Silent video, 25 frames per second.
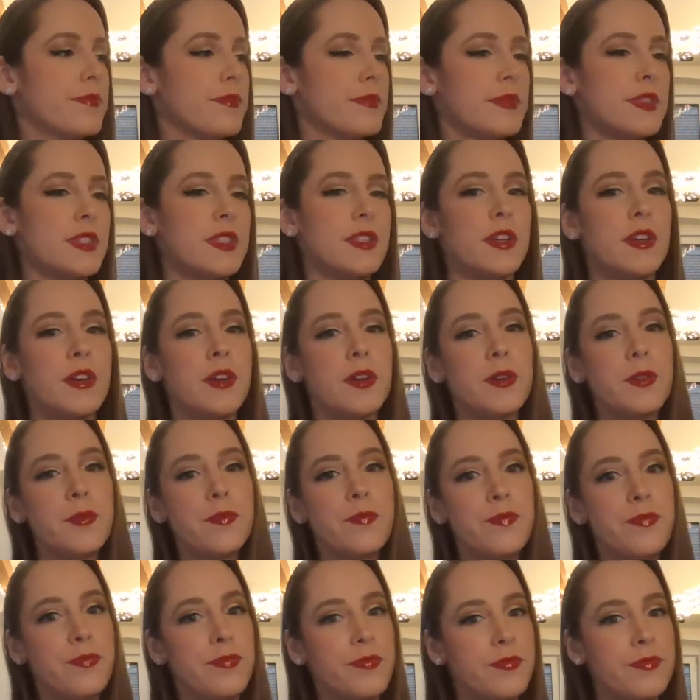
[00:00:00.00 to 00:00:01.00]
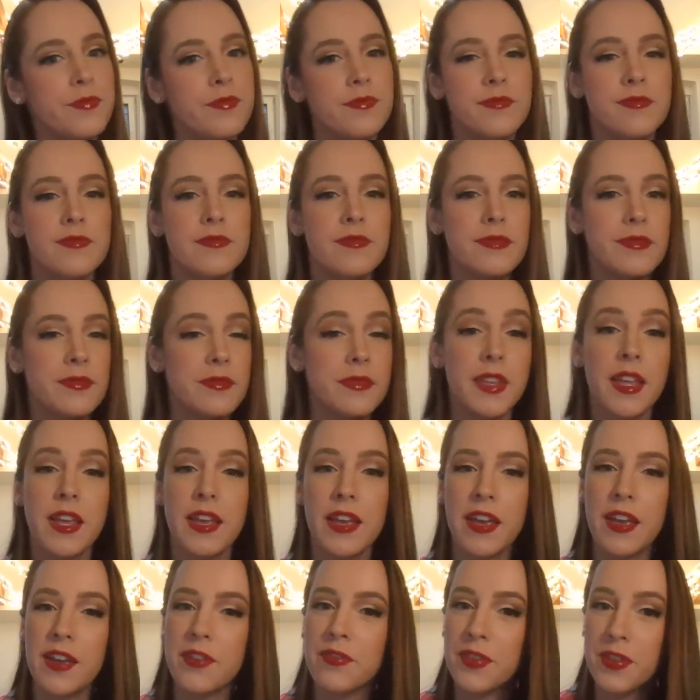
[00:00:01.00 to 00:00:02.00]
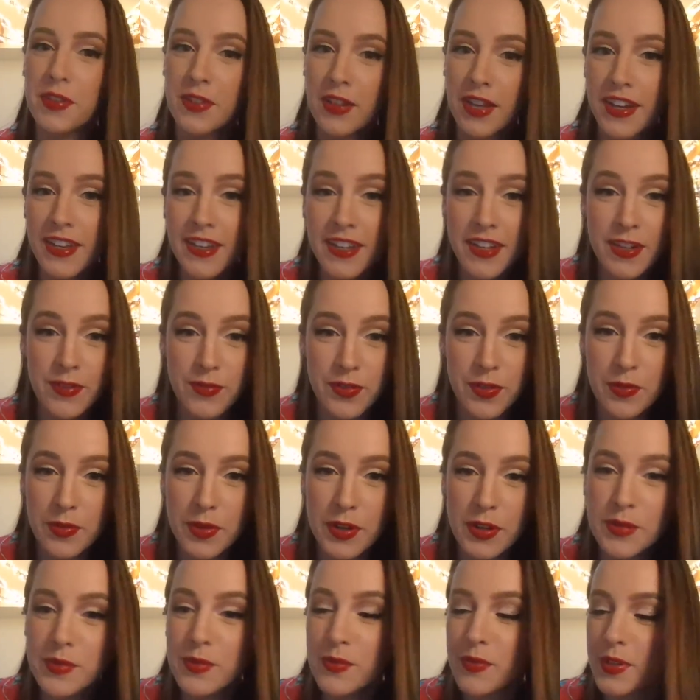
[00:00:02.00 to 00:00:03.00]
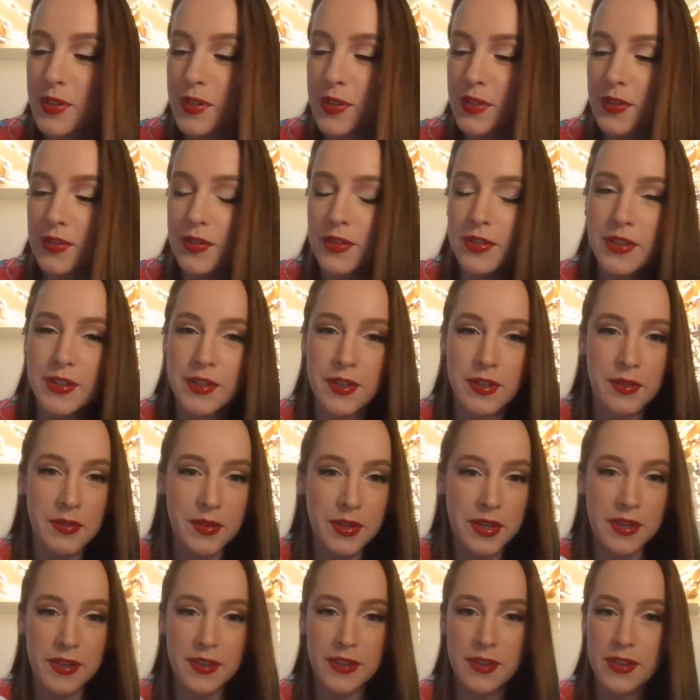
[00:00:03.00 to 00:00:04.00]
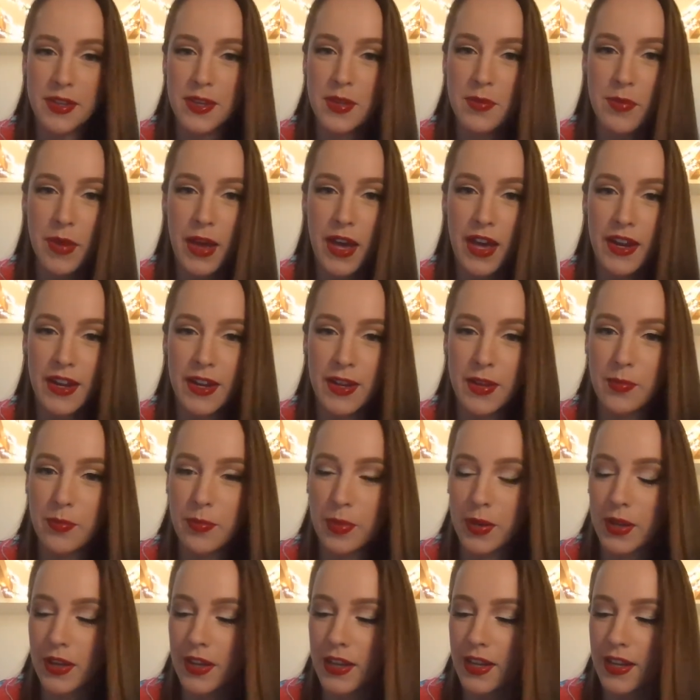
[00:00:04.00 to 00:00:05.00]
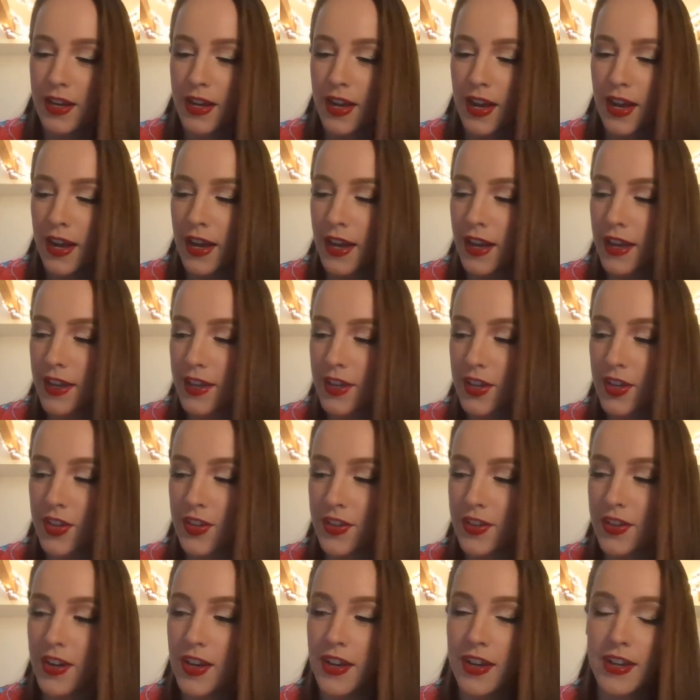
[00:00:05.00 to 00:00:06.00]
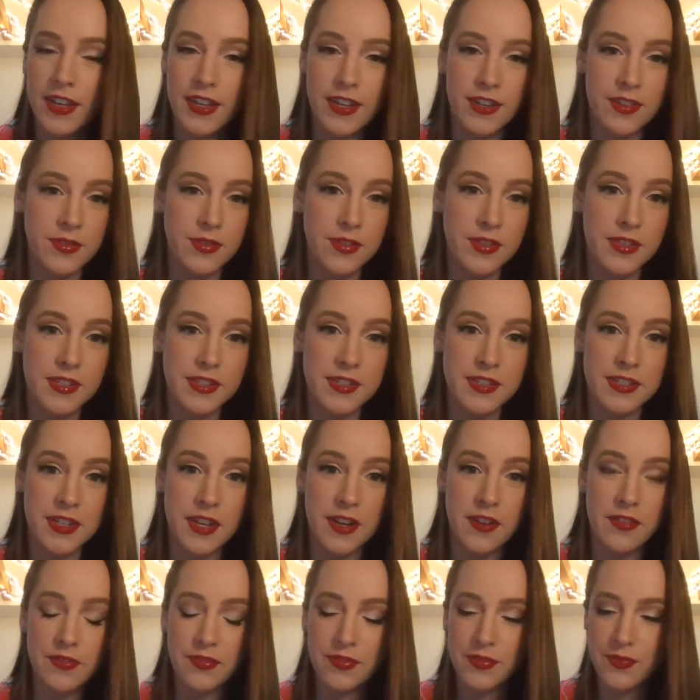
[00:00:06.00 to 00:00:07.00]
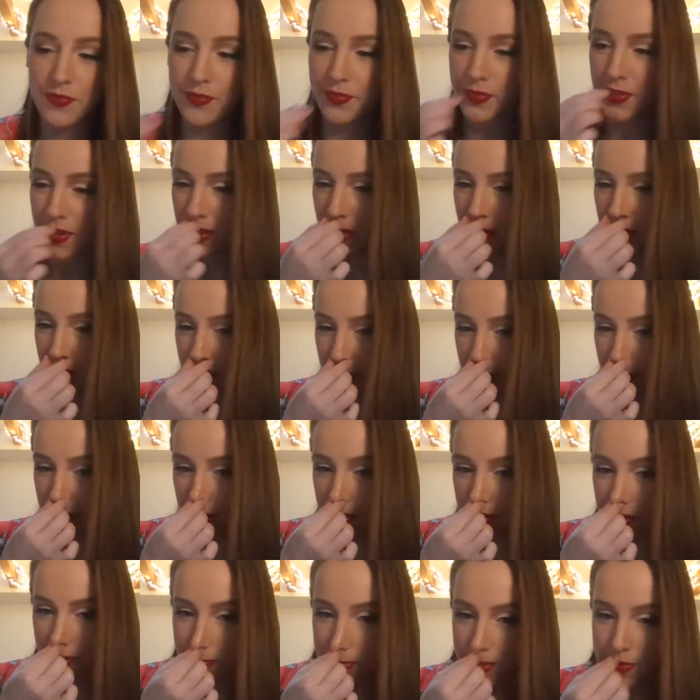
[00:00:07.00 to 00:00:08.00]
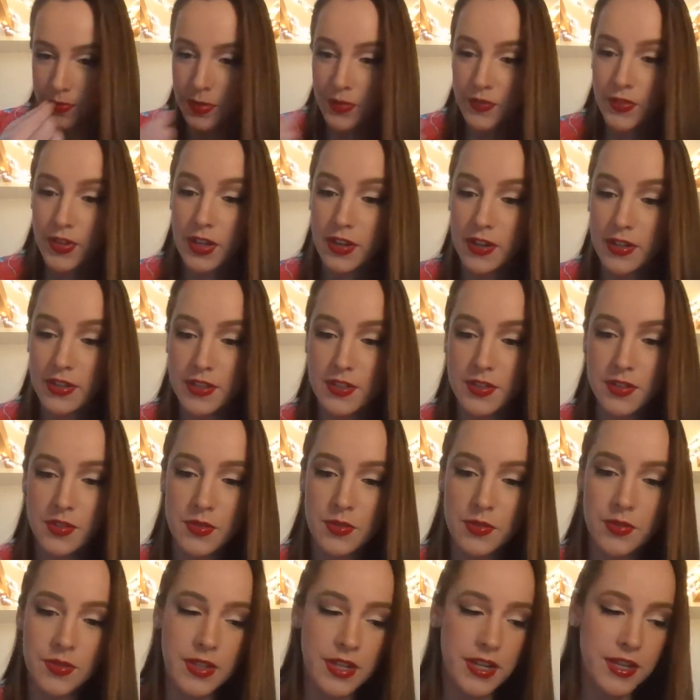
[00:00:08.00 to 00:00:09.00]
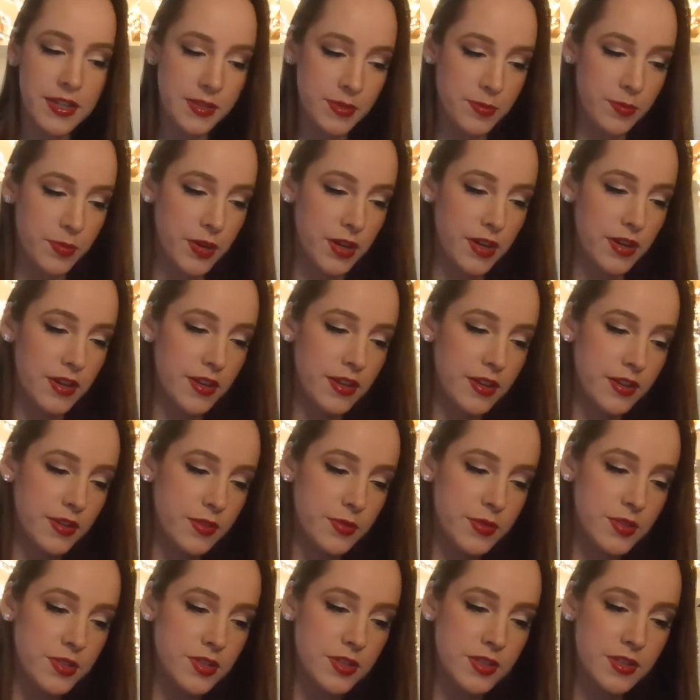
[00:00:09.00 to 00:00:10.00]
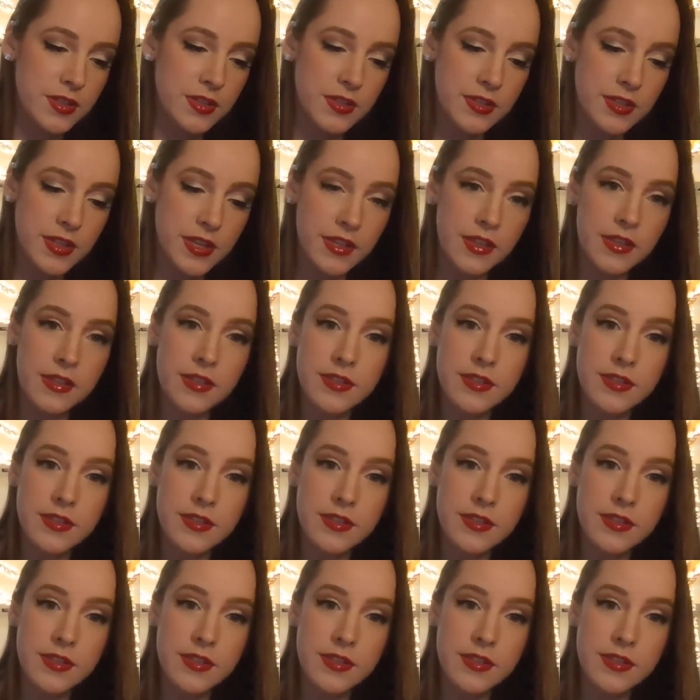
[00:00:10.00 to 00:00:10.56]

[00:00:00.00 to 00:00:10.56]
So if you like it, if it works for you, keep at it, but I could not handle this stuff. So moving on to the next product, which is a